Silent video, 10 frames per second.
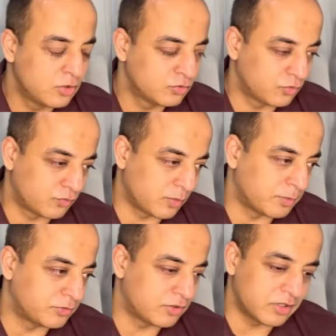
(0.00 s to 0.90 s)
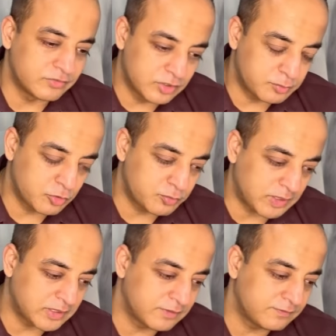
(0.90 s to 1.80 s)
So, from a transit
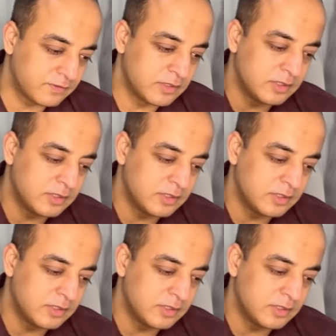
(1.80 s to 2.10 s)
perspective,